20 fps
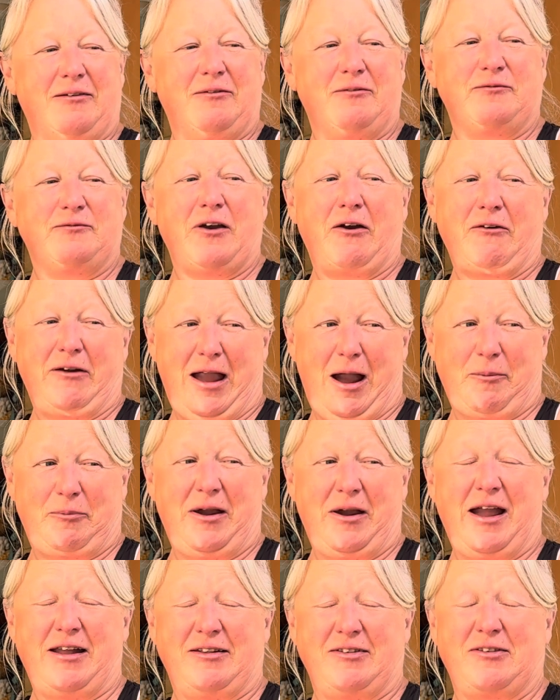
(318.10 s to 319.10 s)
Very
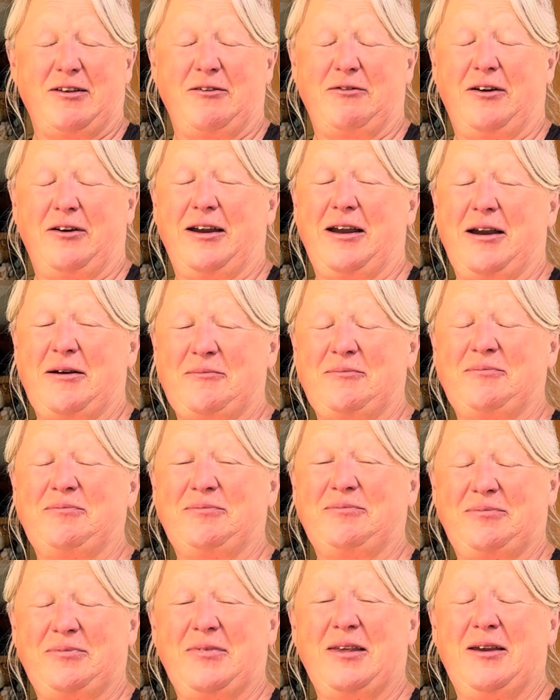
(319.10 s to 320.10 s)
apprehensive I am.
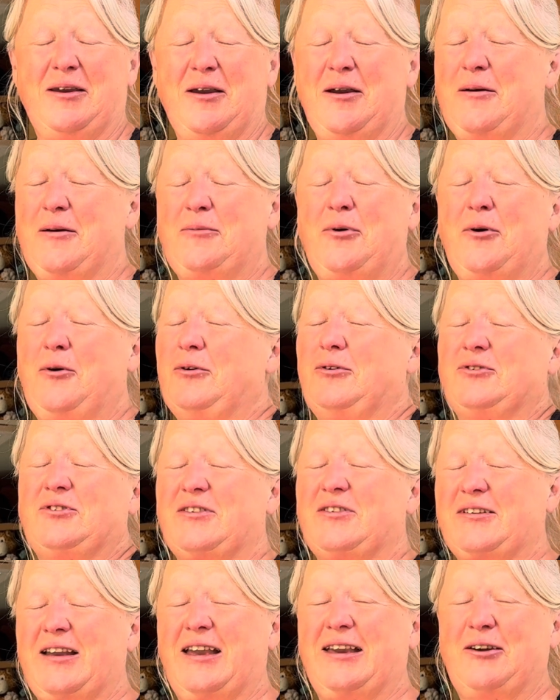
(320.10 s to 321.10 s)
Paul will just
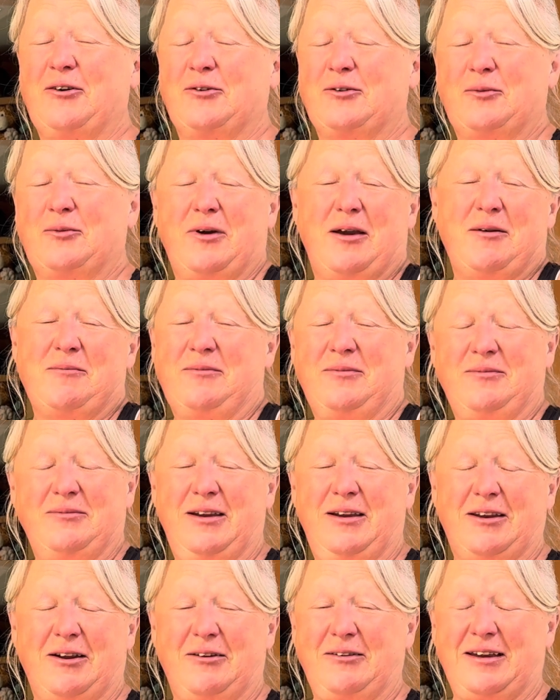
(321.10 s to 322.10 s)
take it on a whim. You
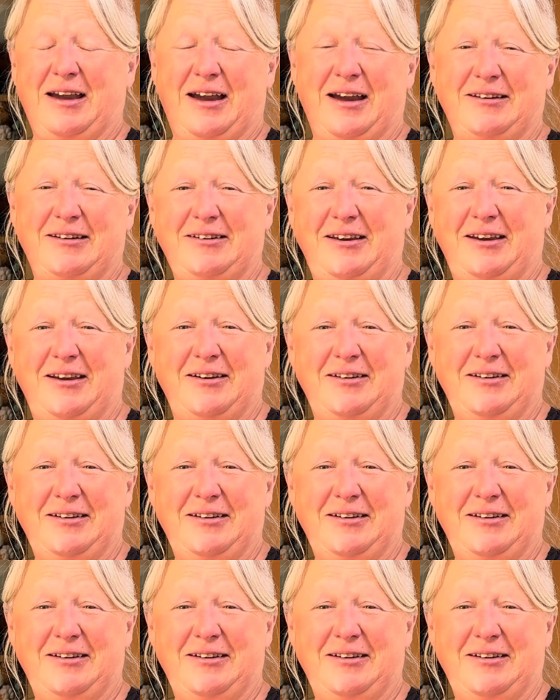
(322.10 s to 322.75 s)
don't care, do you?